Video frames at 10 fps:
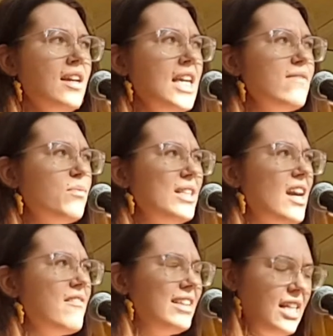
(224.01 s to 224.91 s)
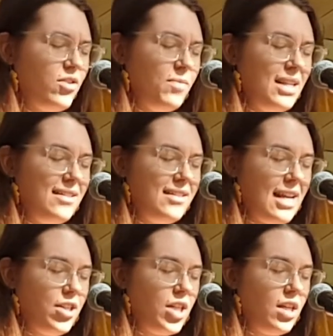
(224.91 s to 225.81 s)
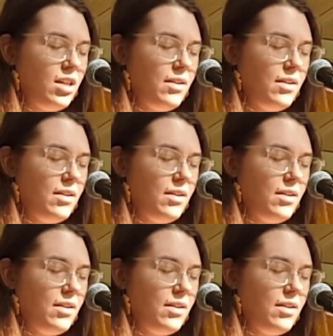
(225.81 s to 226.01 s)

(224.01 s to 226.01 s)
even when they are released from this detention.